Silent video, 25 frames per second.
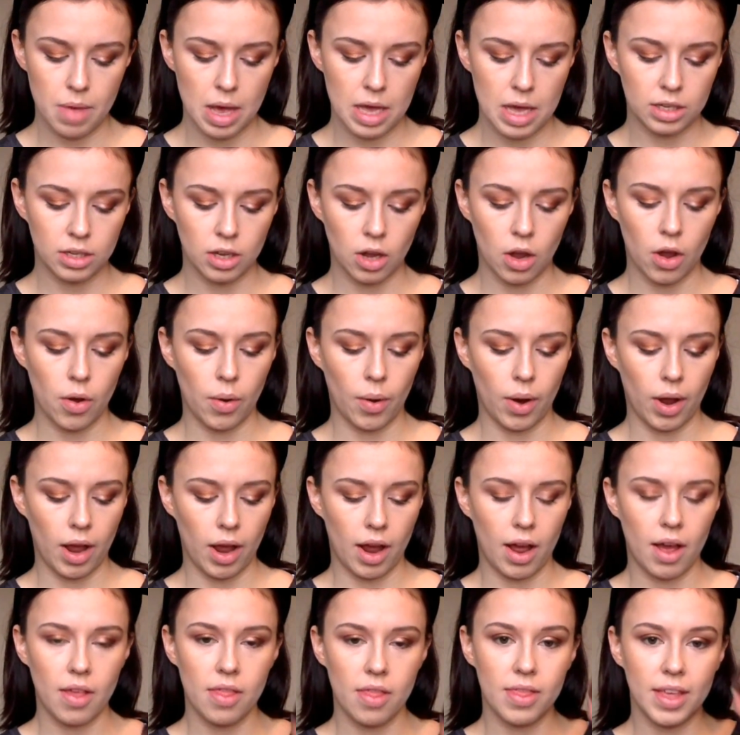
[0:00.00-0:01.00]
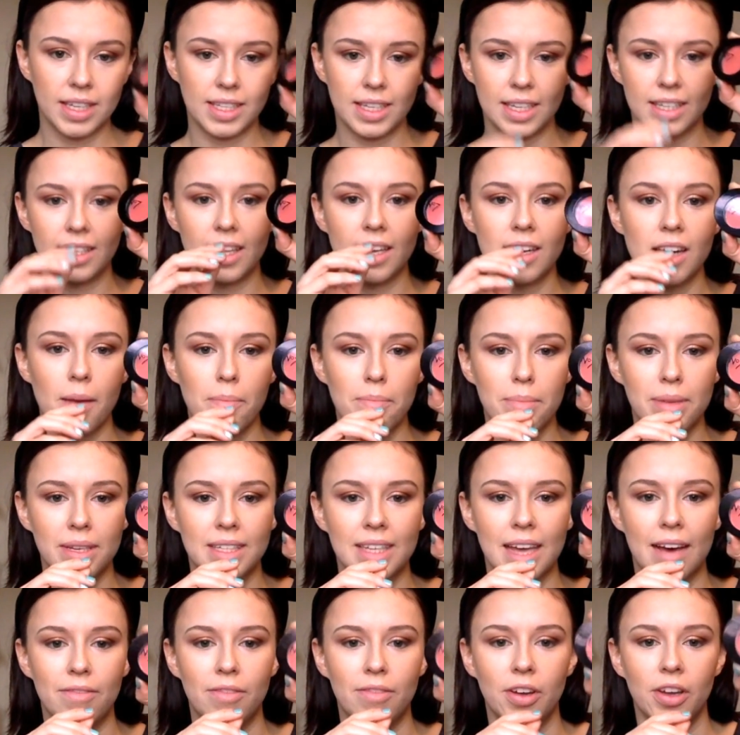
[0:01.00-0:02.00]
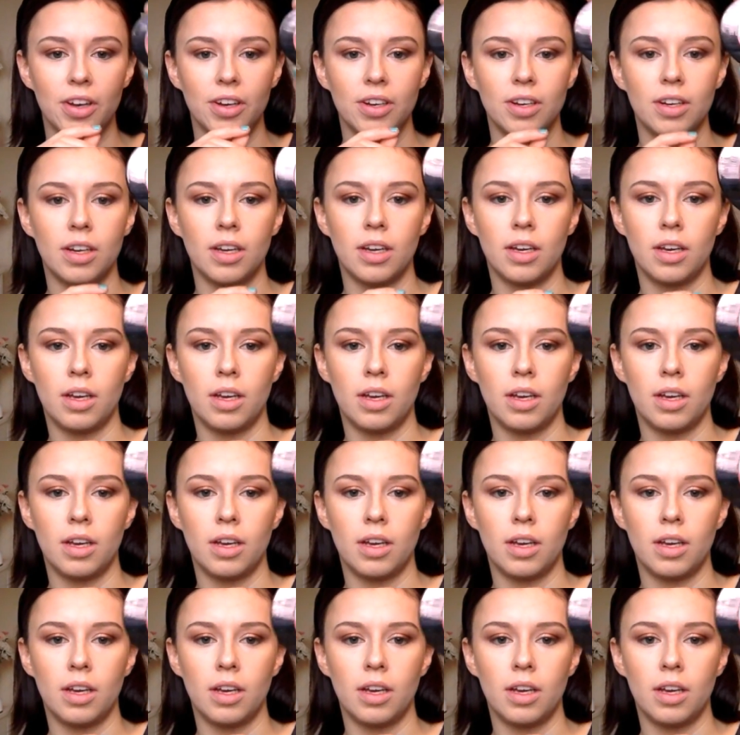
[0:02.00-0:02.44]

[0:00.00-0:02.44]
So this is the number 7